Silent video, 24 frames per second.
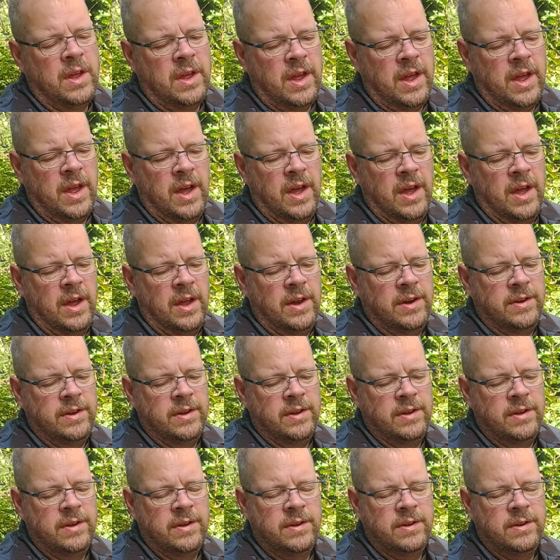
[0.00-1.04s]
and
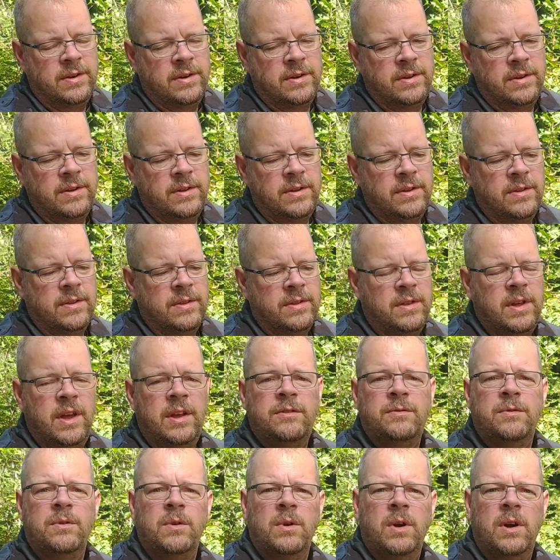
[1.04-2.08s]

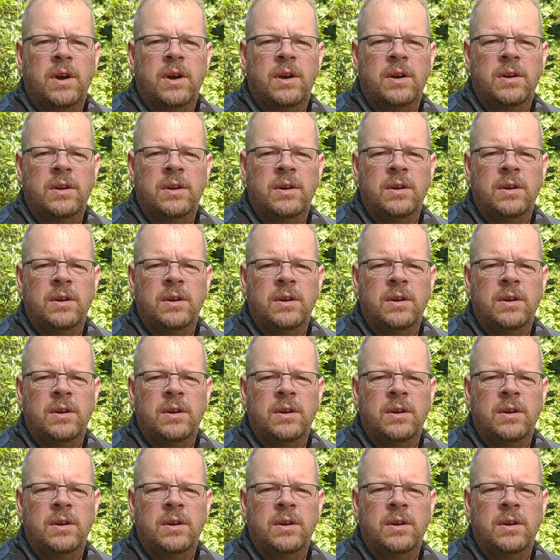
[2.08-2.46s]
thanks for uh,